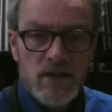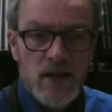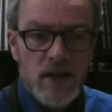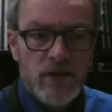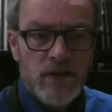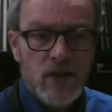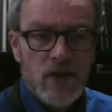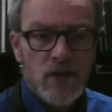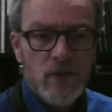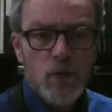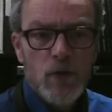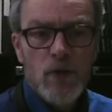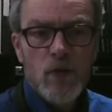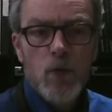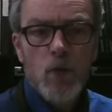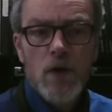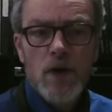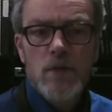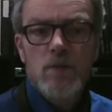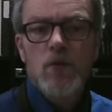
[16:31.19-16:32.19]
leaves us with
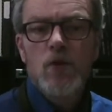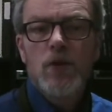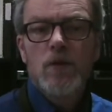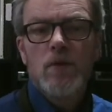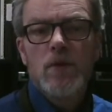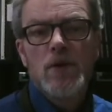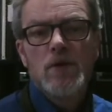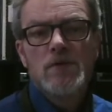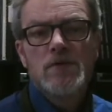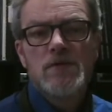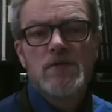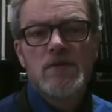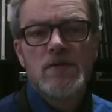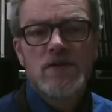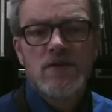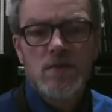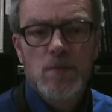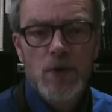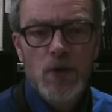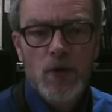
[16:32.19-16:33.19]
one more mode to
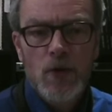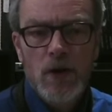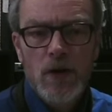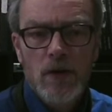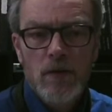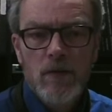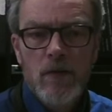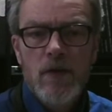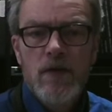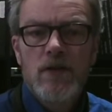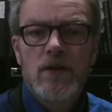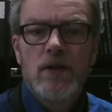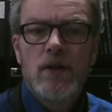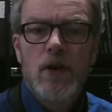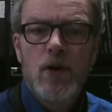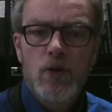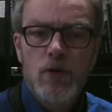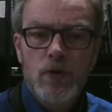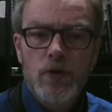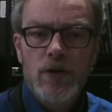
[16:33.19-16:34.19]
explore, the
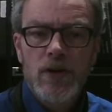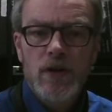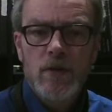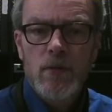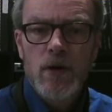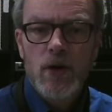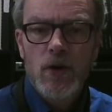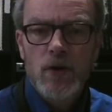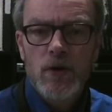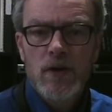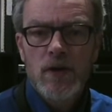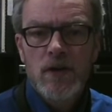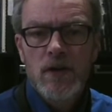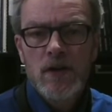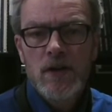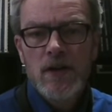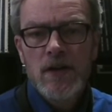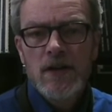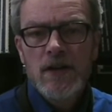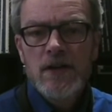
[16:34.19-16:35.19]
Locrian mode.
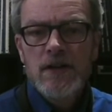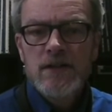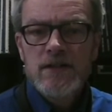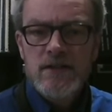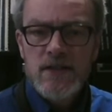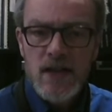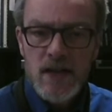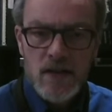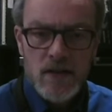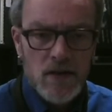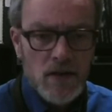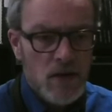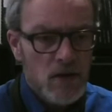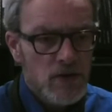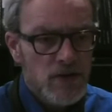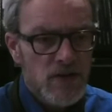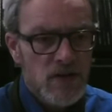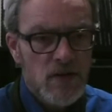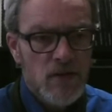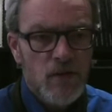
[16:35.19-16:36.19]
Take the
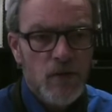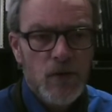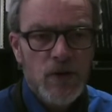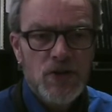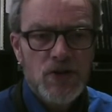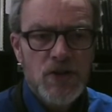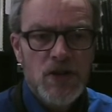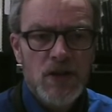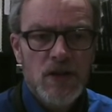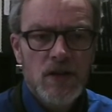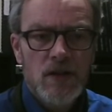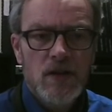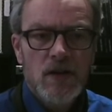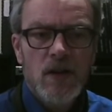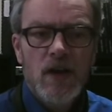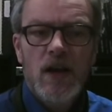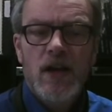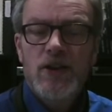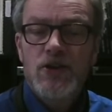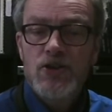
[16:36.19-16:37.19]
notes of the Phrygian
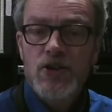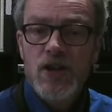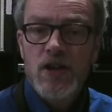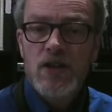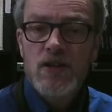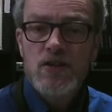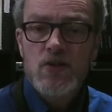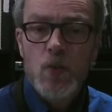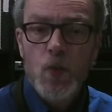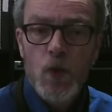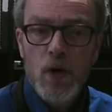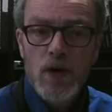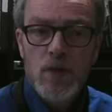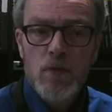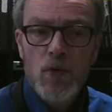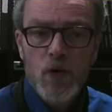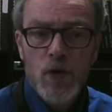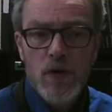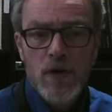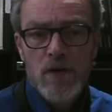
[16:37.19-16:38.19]
and change one
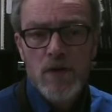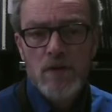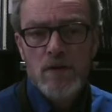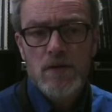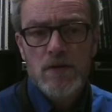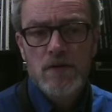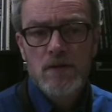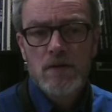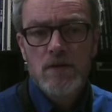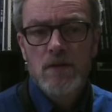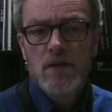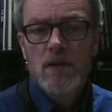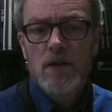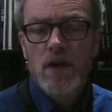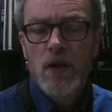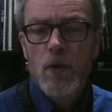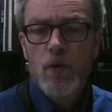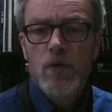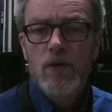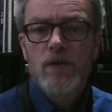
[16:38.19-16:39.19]
more note,
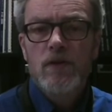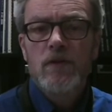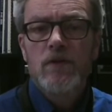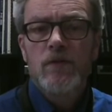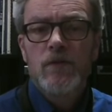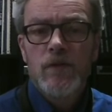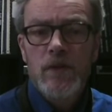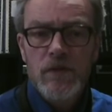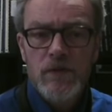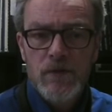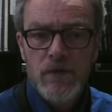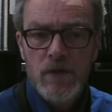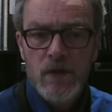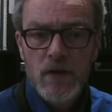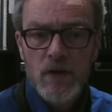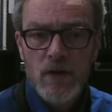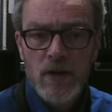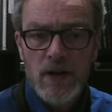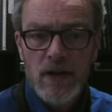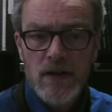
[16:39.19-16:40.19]
lower the fifth
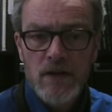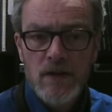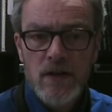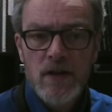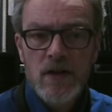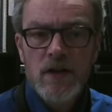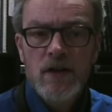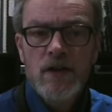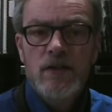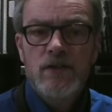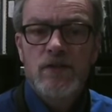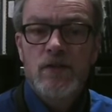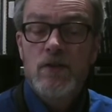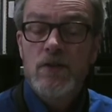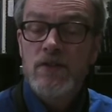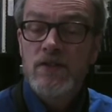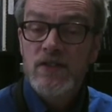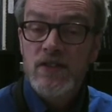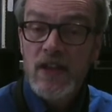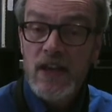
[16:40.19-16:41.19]
degree. So
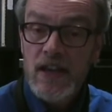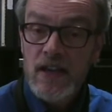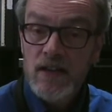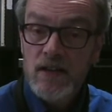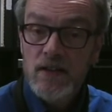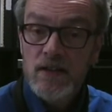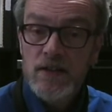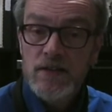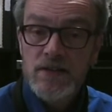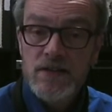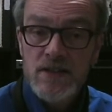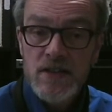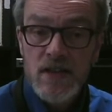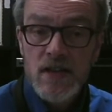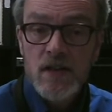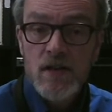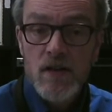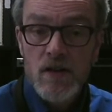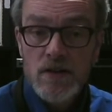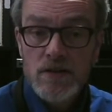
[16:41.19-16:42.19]
the scale in C
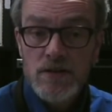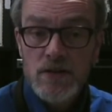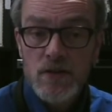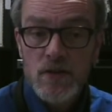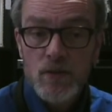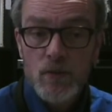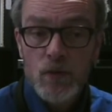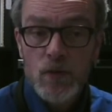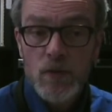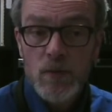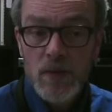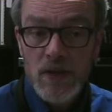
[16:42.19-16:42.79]
concert would